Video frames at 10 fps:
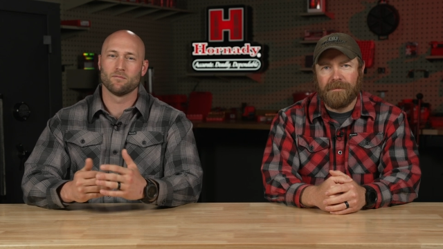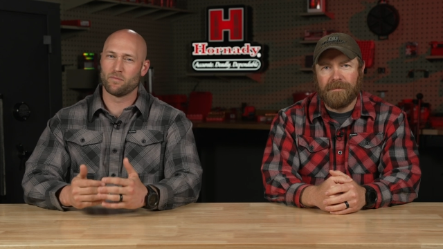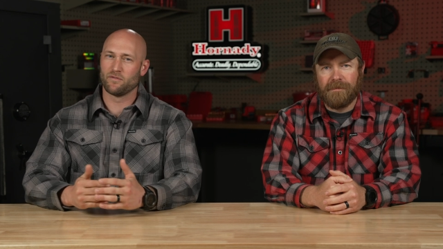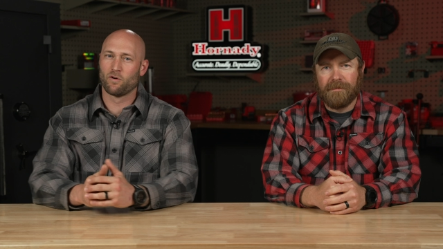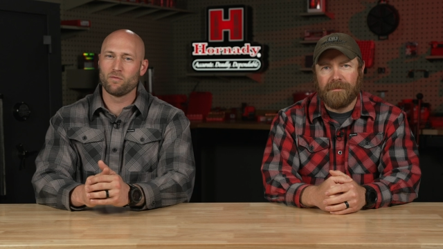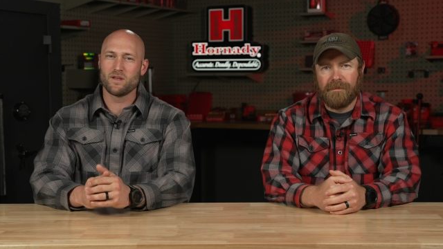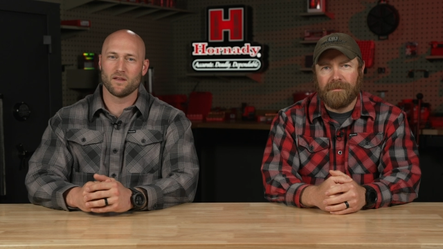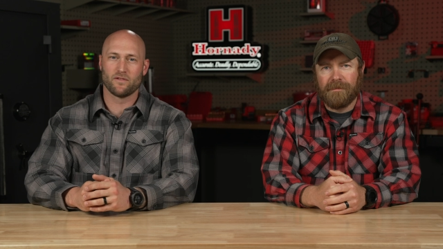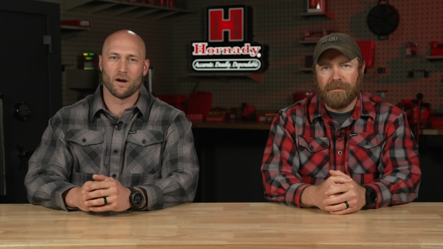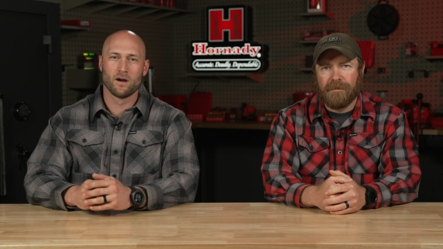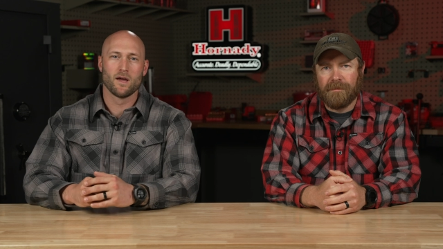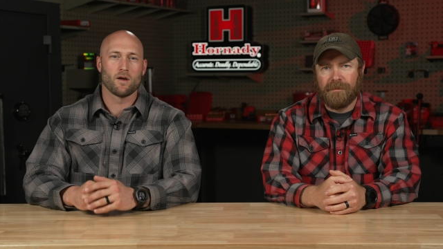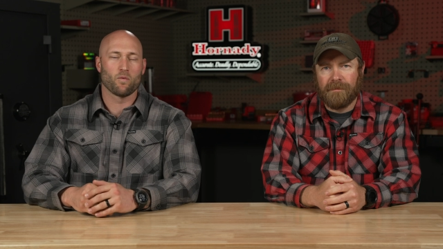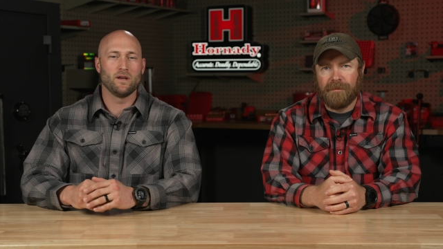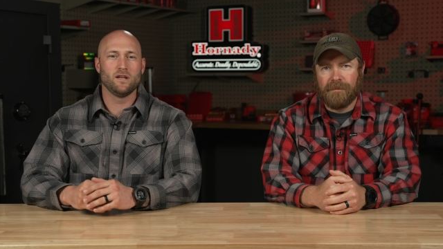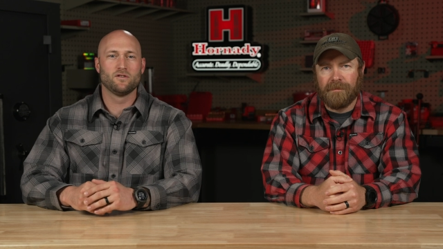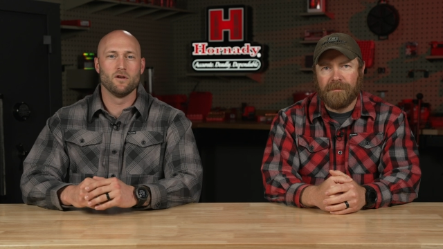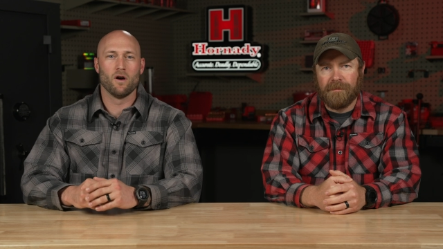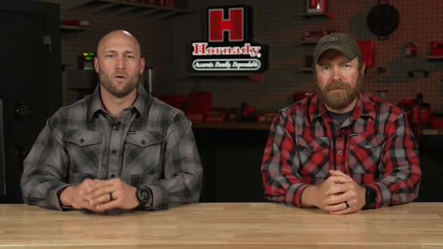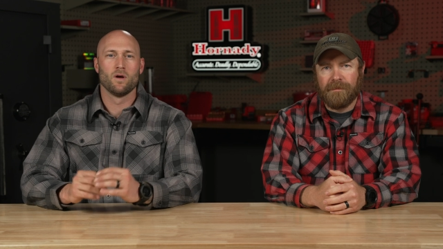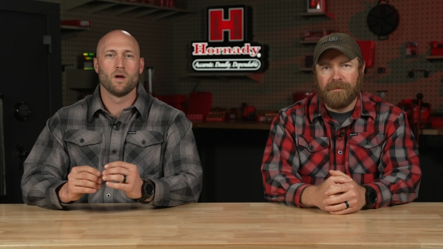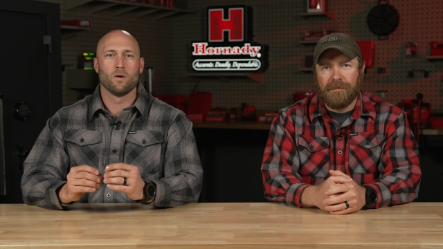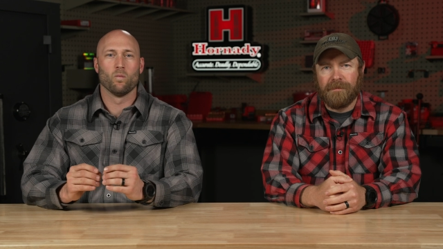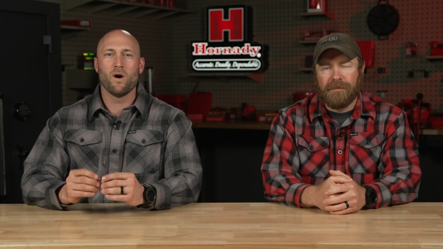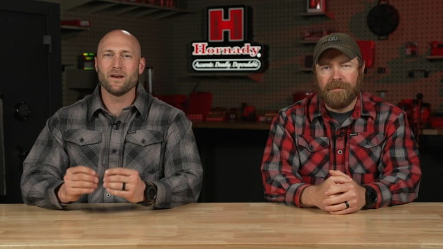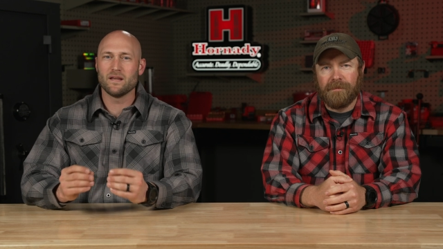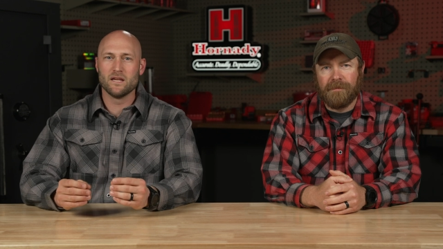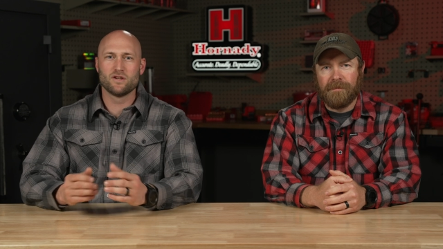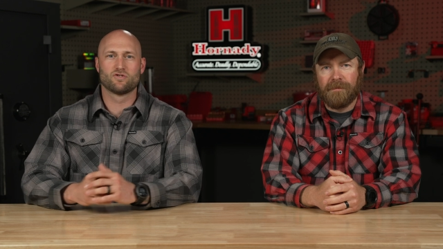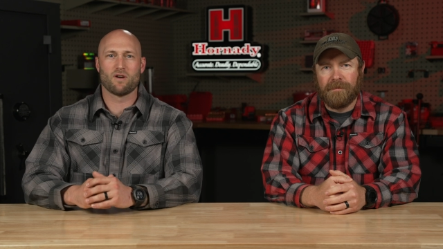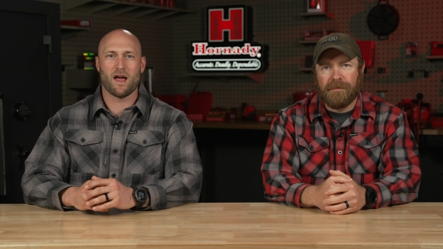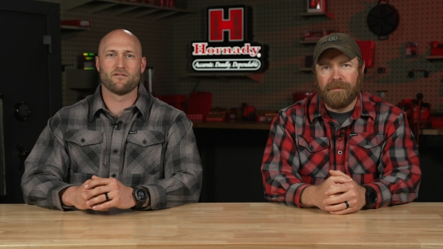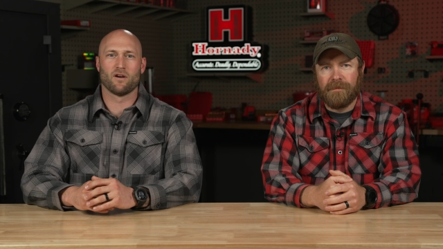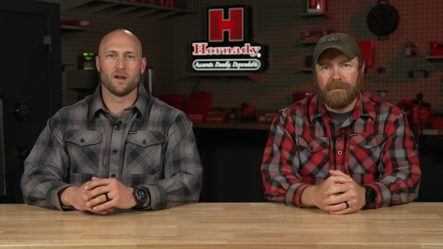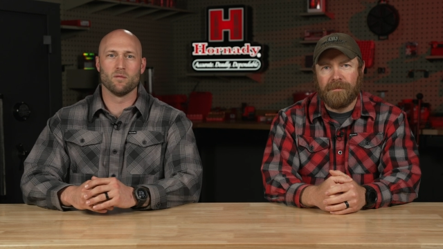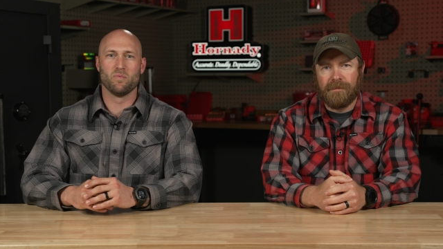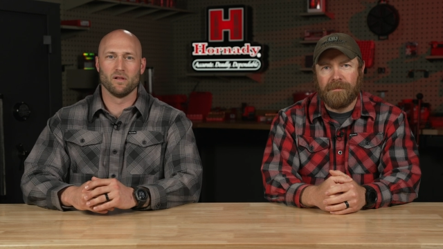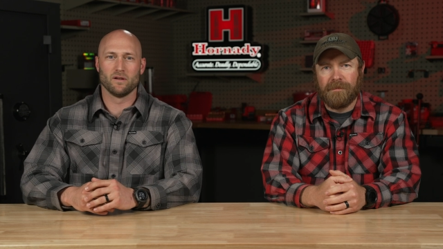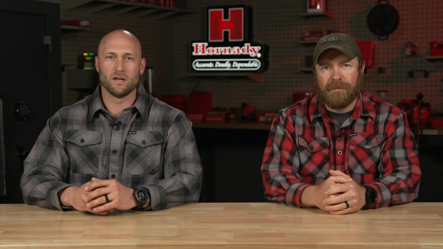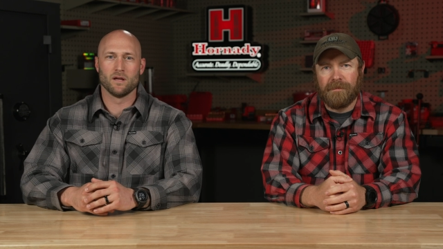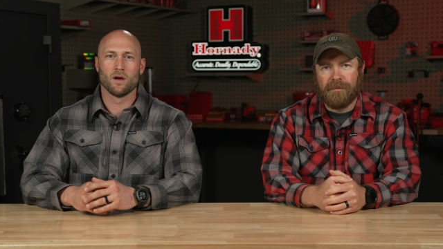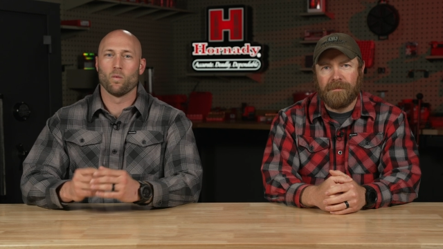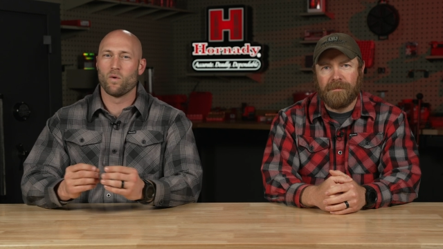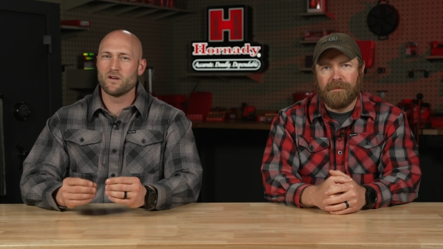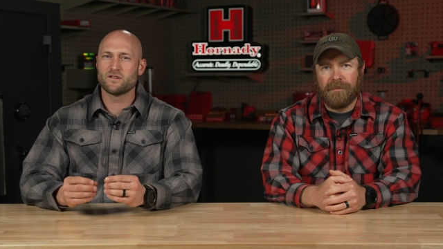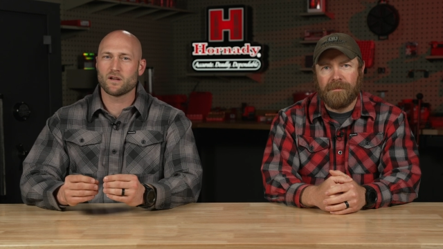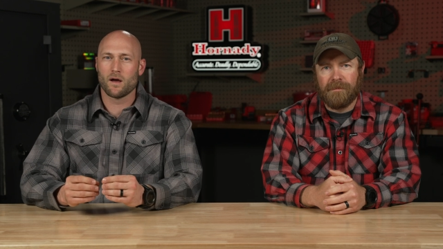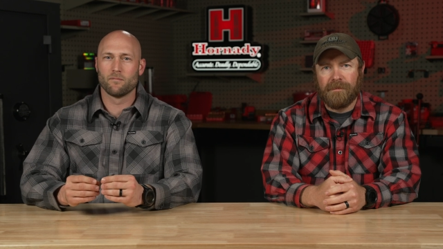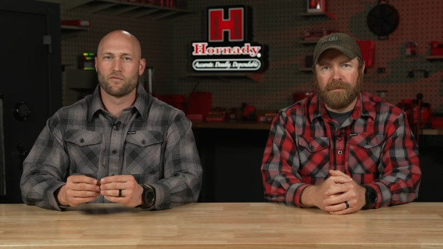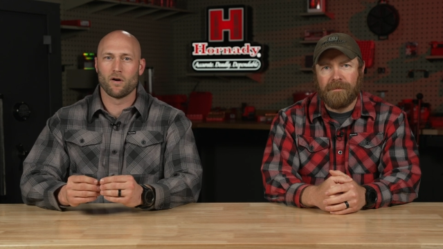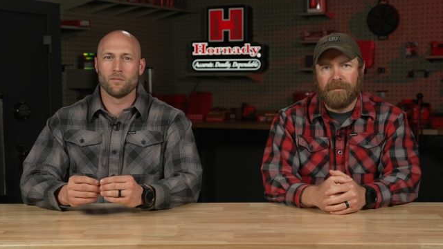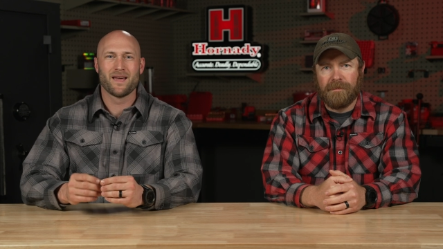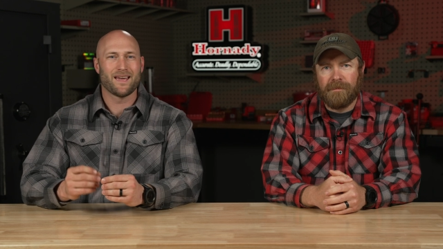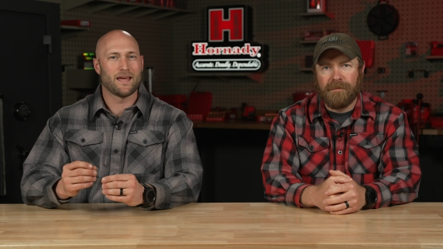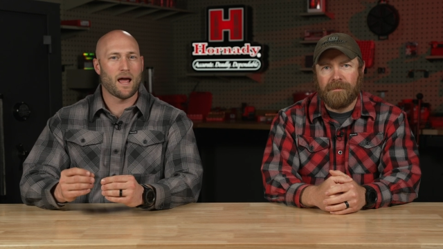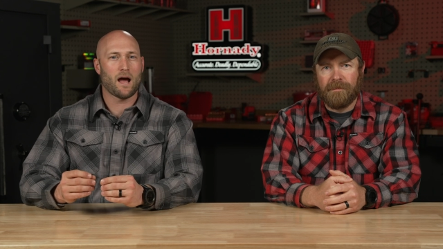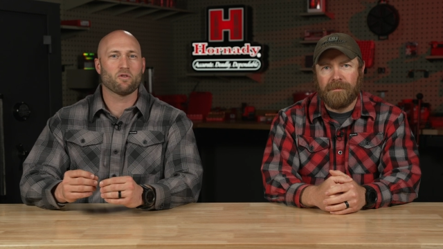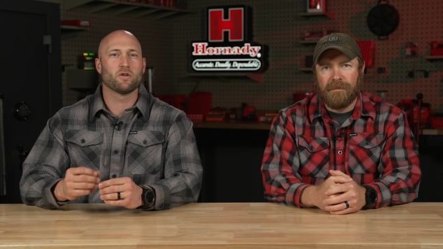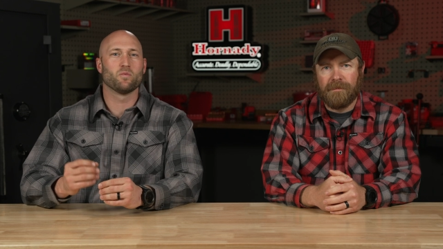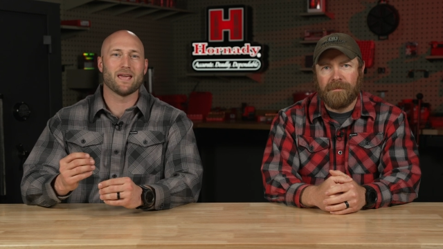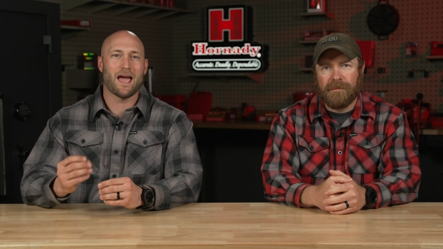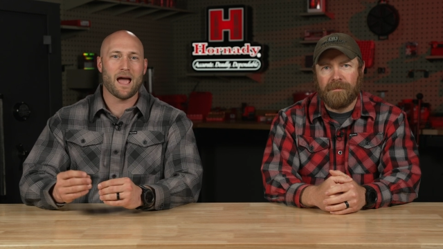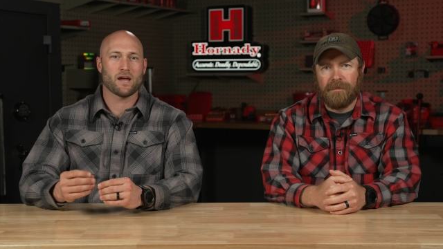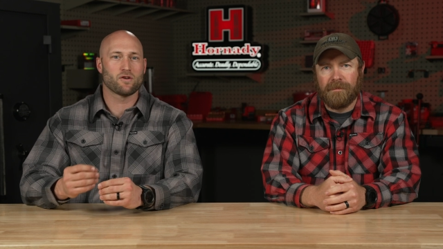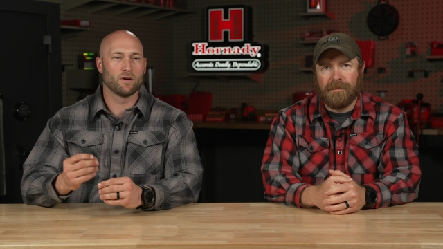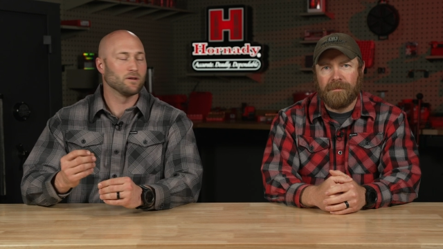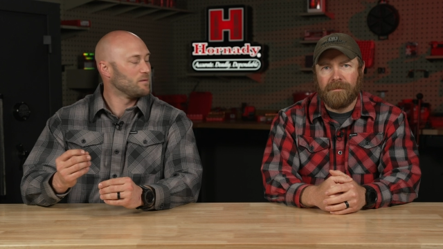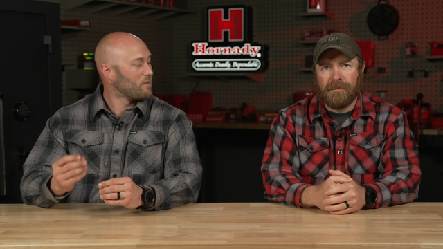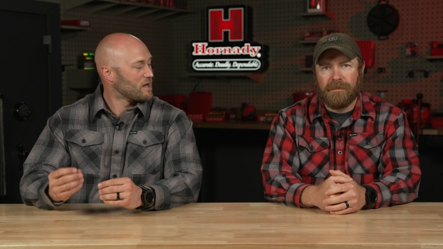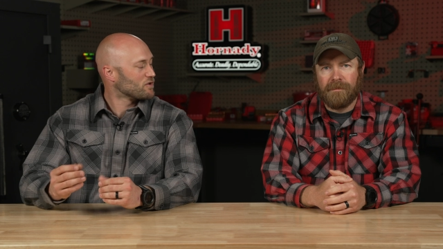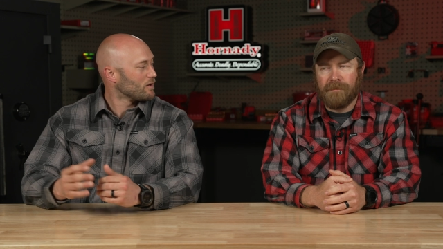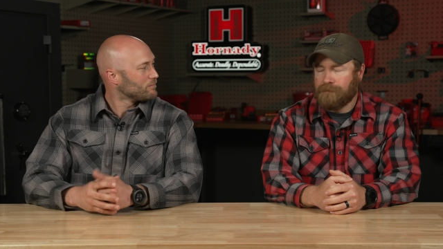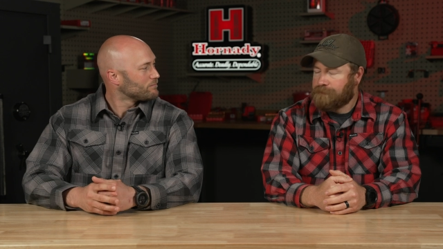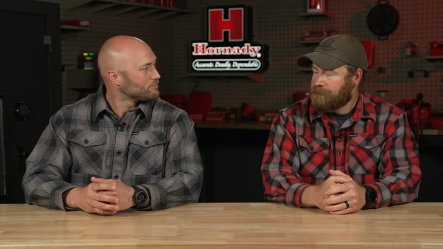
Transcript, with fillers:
Speaker 1: But before we get there, we need to know what is drag variability? Where does it come from, and how can we accurately measure it?